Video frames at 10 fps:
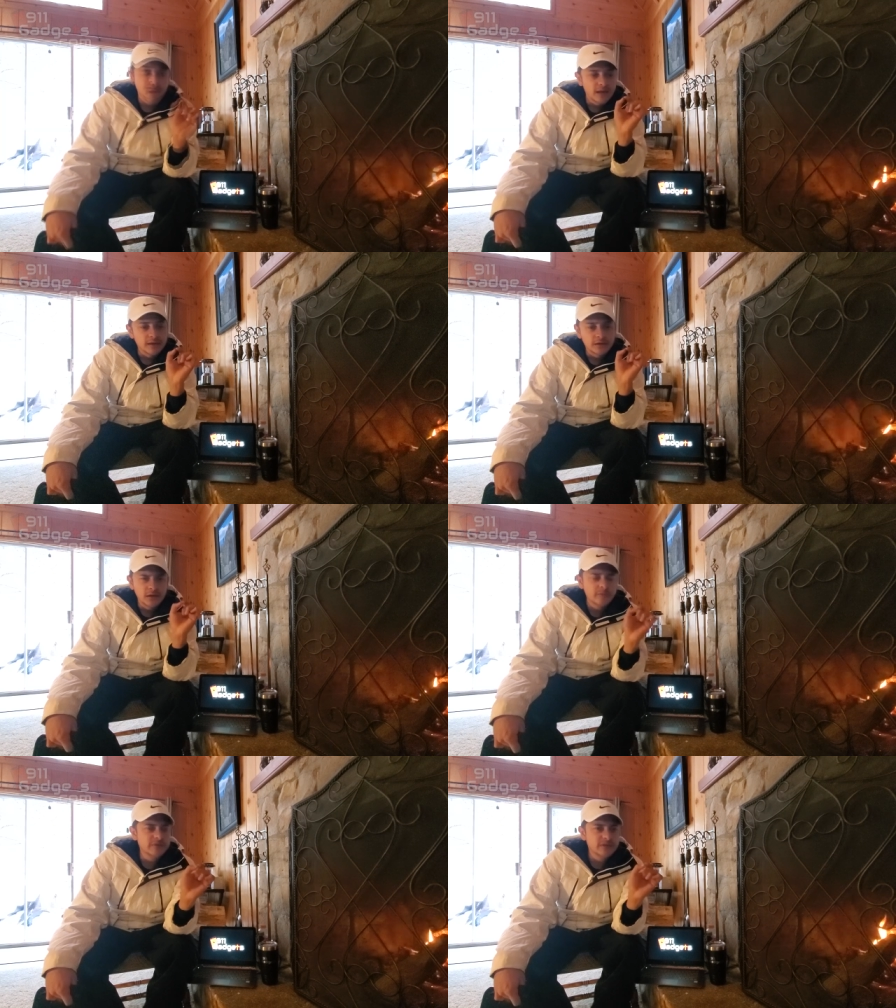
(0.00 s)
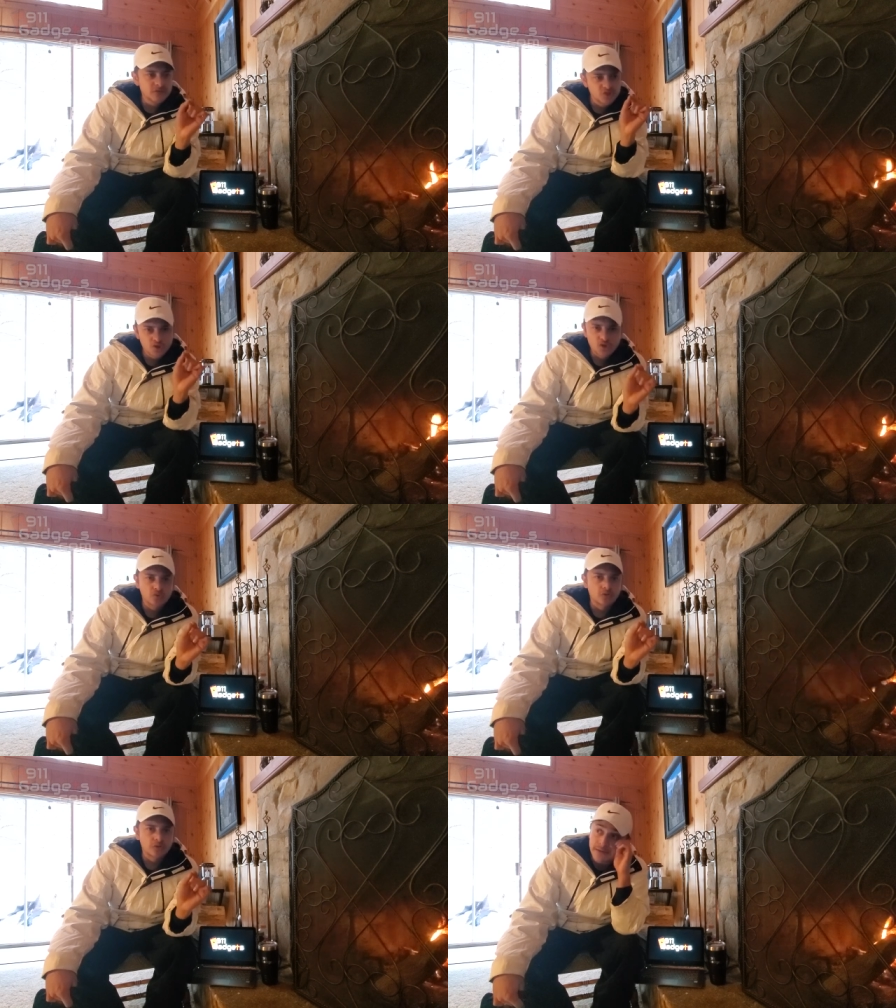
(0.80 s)
and coming to your
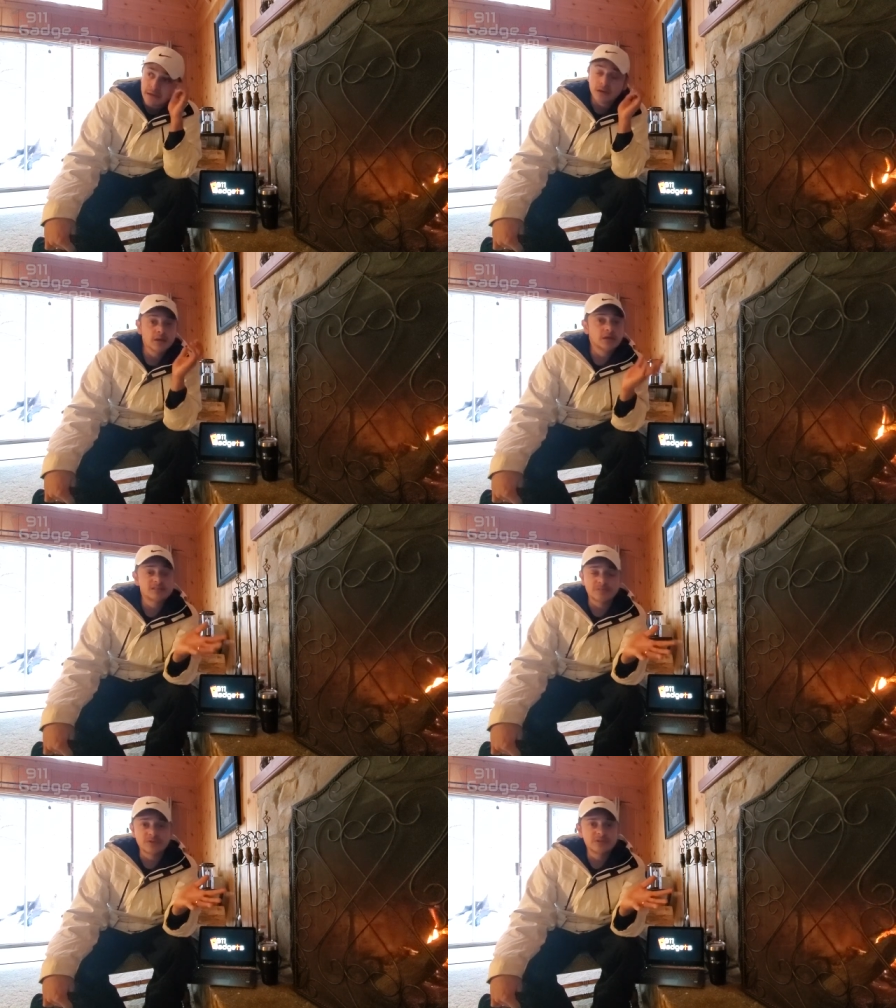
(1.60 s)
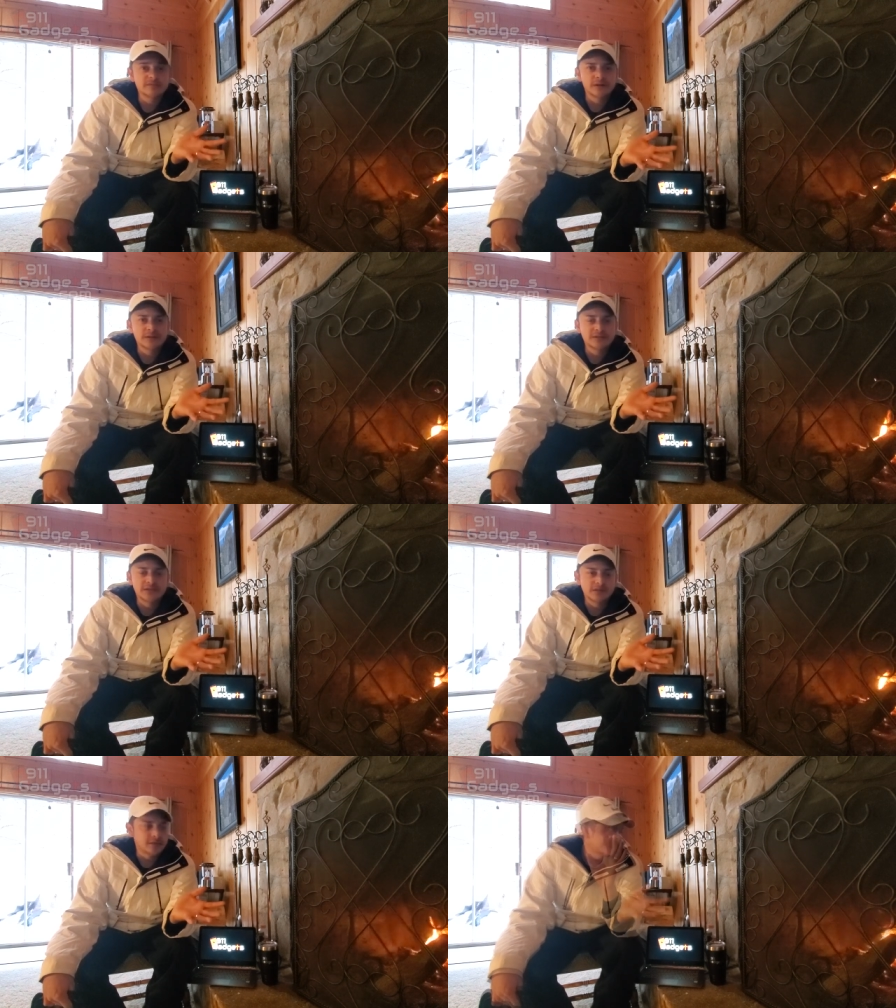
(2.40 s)
door. Get a customer to
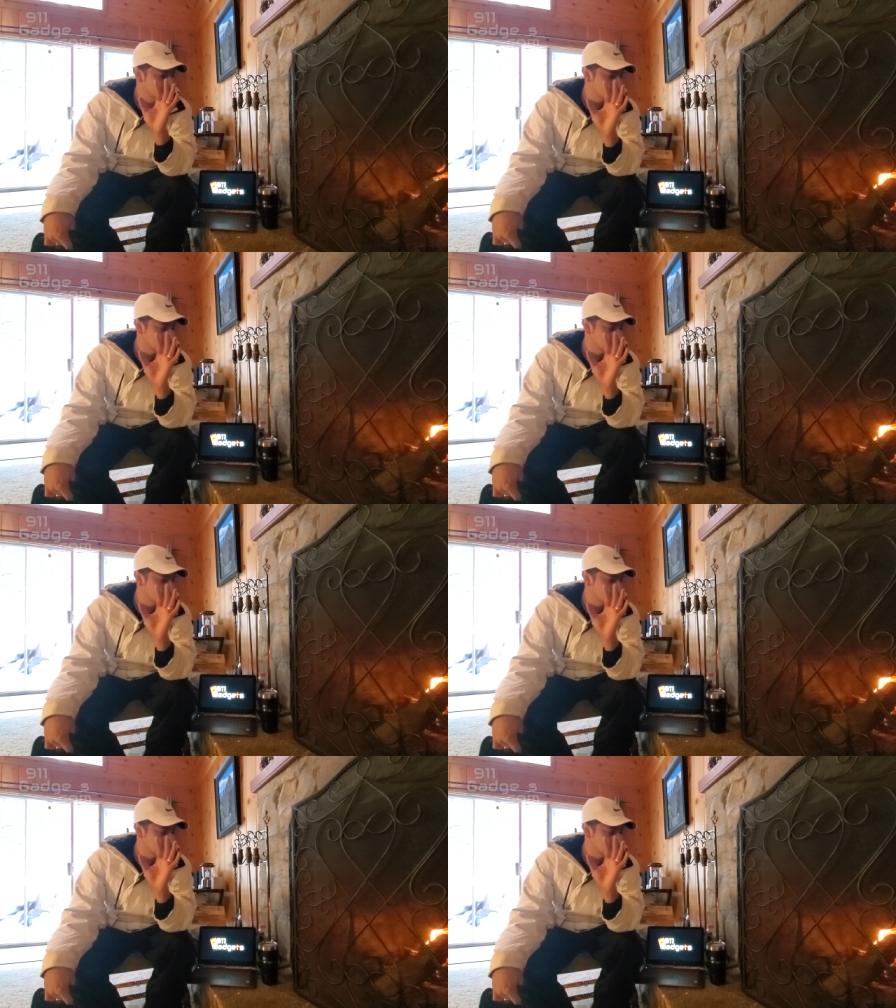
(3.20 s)
volunteer to